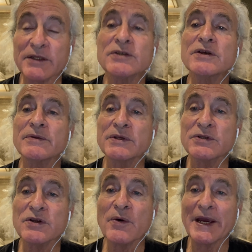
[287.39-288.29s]
so there's
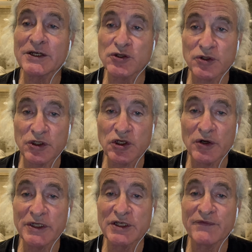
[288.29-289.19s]
no extra
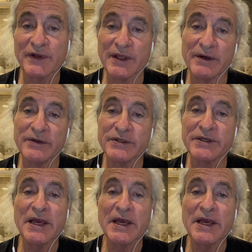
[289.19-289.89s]
charge for those.